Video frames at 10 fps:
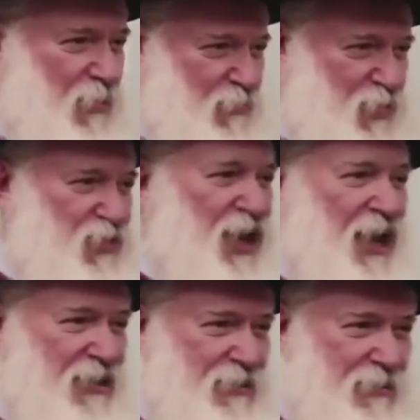don't be
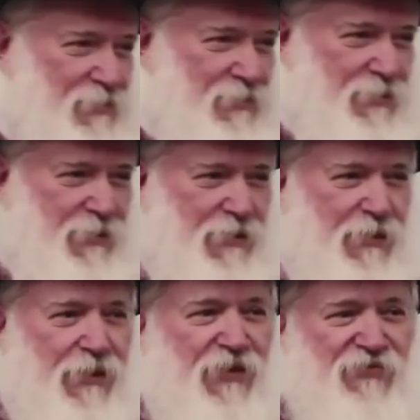shocked
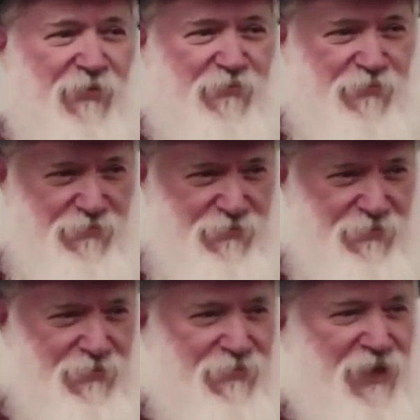if the
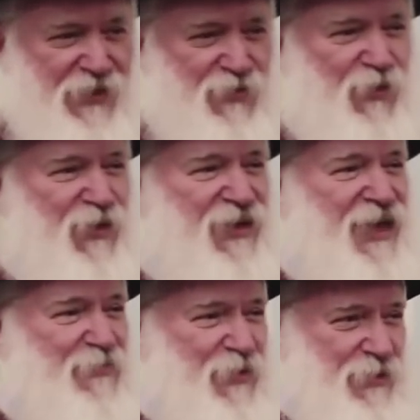next door
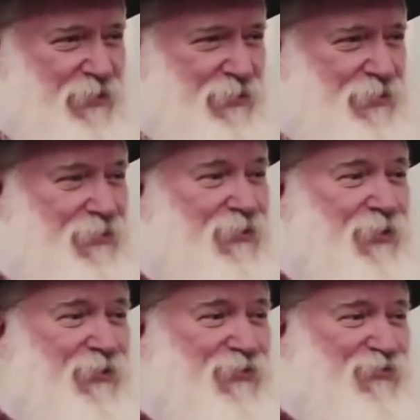neighbor
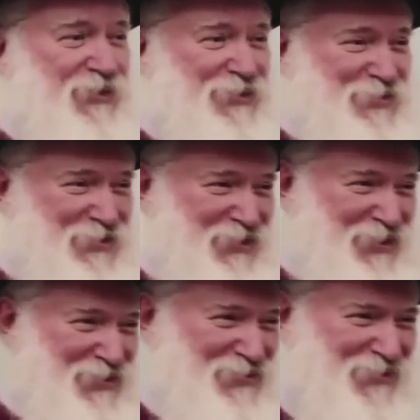turns religious
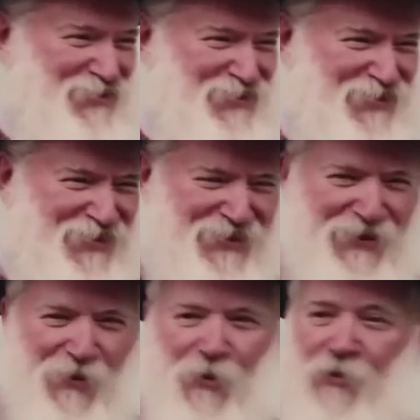on you,
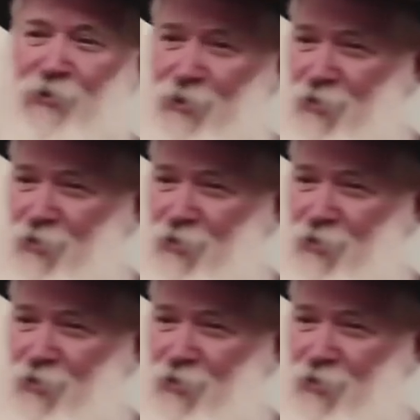or